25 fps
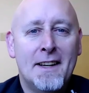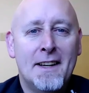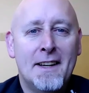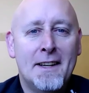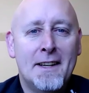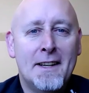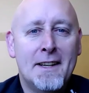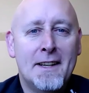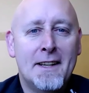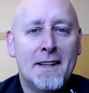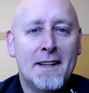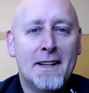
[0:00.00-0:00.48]

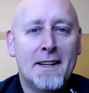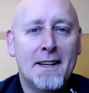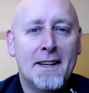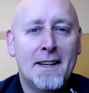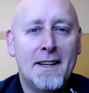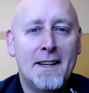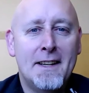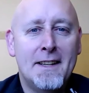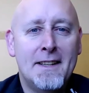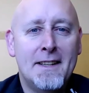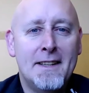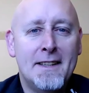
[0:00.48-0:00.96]

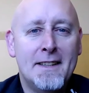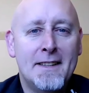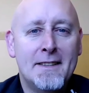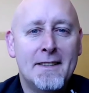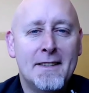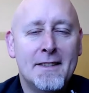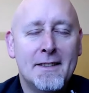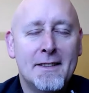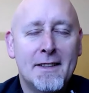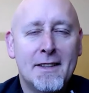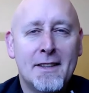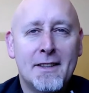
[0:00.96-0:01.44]
I
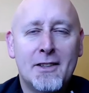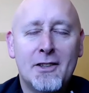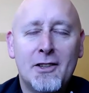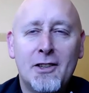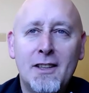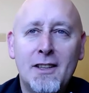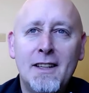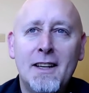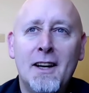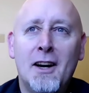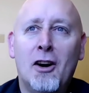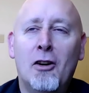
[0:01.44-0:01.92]

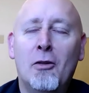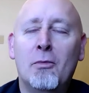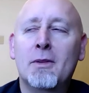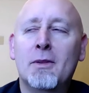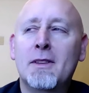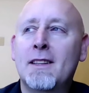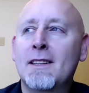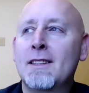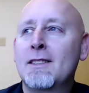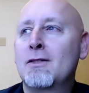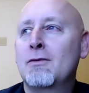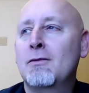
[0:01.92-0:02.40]
couldn't help
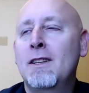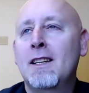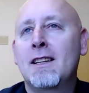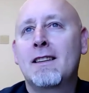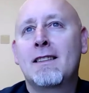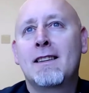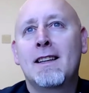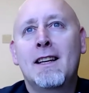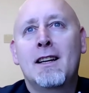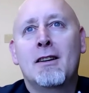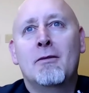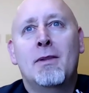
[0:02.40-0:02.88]
but this
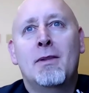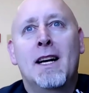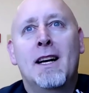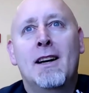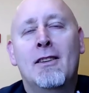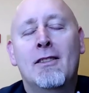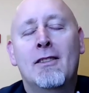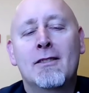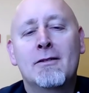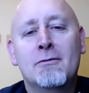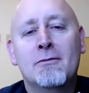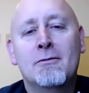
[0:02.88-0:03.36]
week think
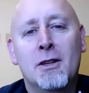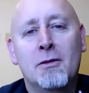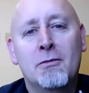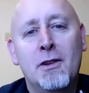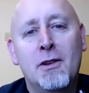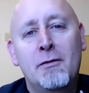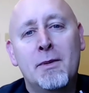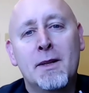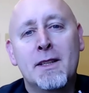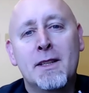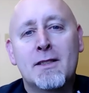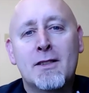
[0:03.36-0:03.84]
about what
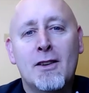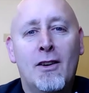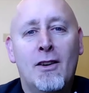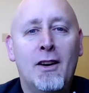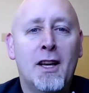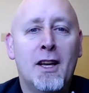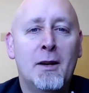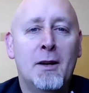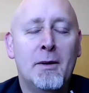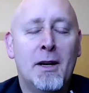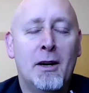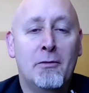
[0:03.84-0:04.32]
we've been
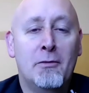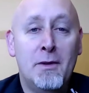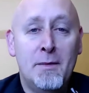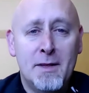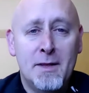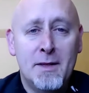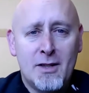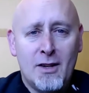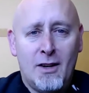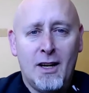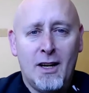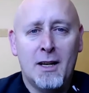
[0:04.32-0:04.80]
talking about. We've
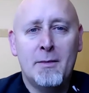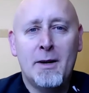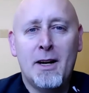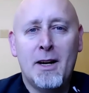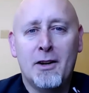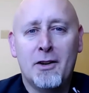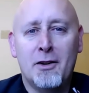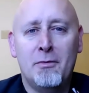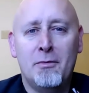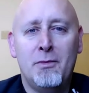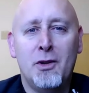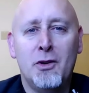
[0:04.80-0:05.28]
been talking
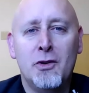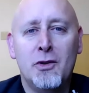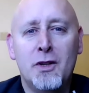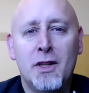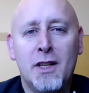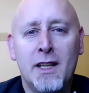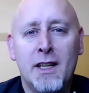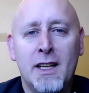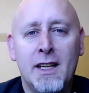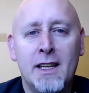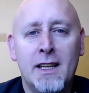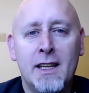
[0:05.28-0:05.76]
about
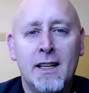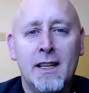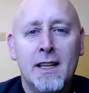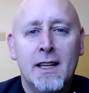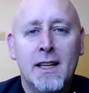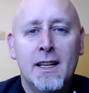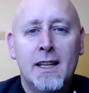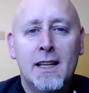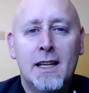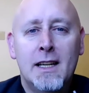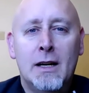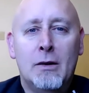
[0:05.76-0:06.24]
community
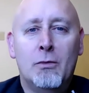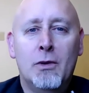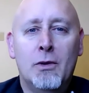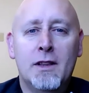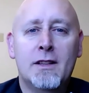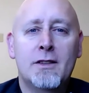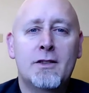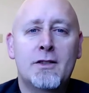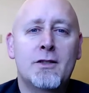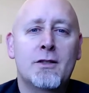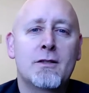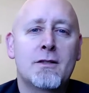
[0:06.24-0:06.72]
and
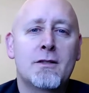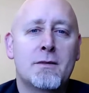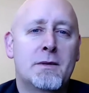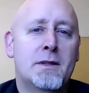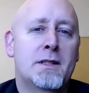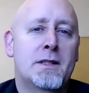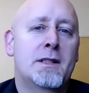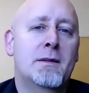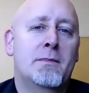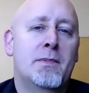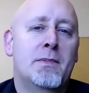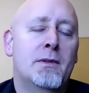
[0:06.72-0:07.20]
what the church
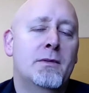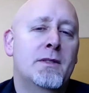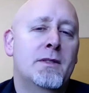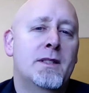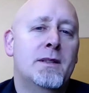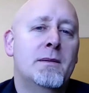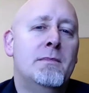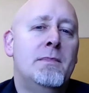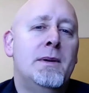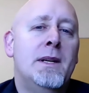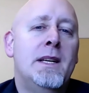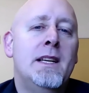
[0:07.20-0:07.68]
was supposed
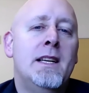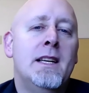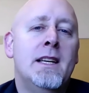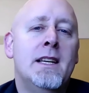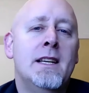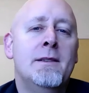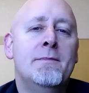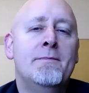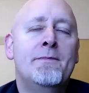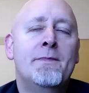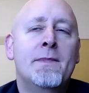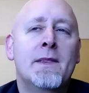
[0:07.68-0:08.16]
to
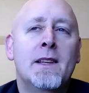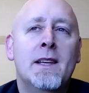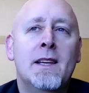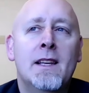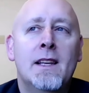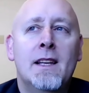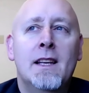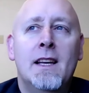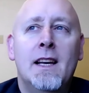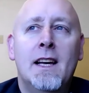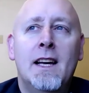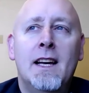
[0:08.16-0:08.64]
be.
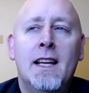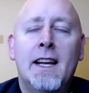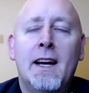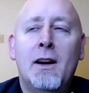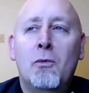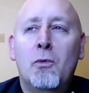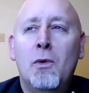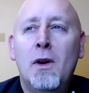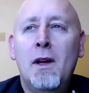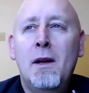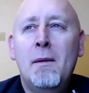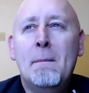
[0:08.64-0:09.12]
And I
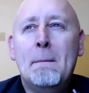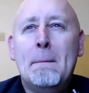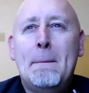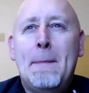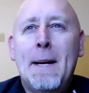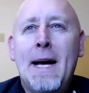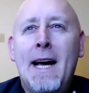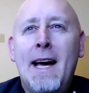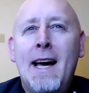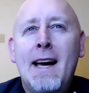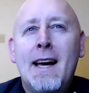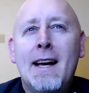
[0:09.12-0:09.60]
went
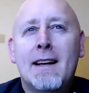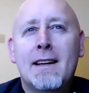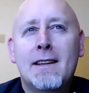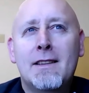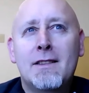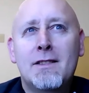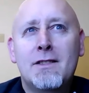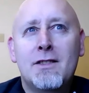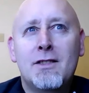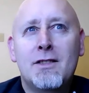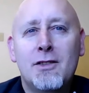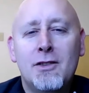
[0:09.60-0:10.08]

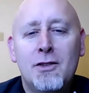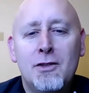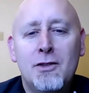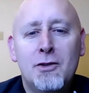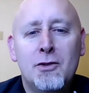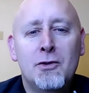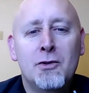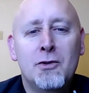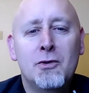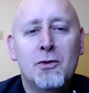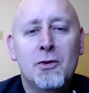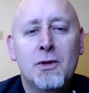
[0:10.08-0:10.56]
back
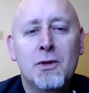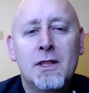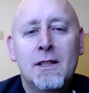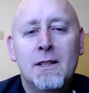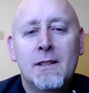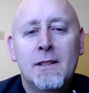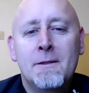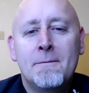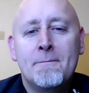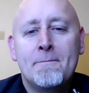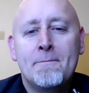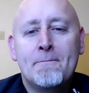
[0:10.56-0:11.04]
to
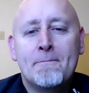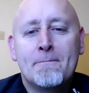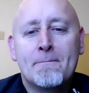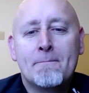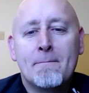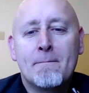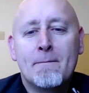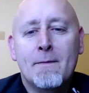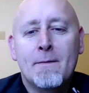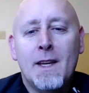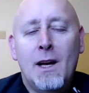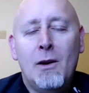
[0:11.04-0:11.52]

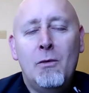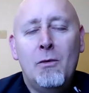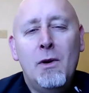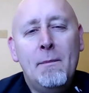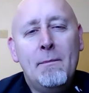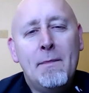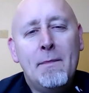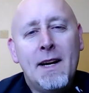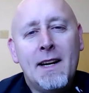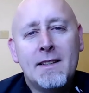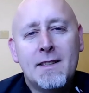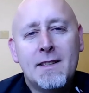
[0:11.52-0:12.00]

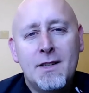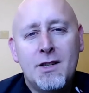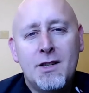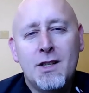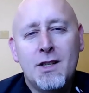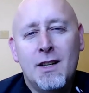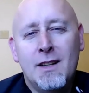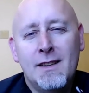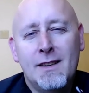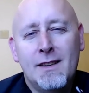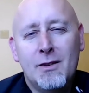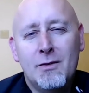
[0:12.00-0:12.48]

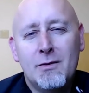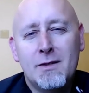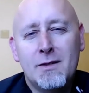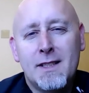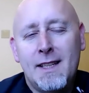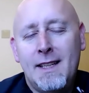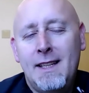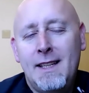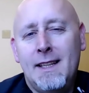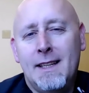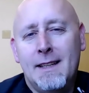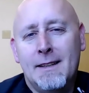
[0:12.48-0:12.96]
John
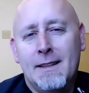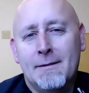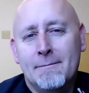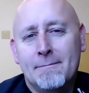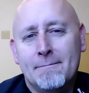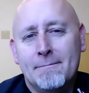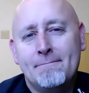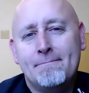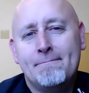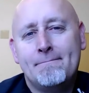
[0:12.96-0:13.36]
13.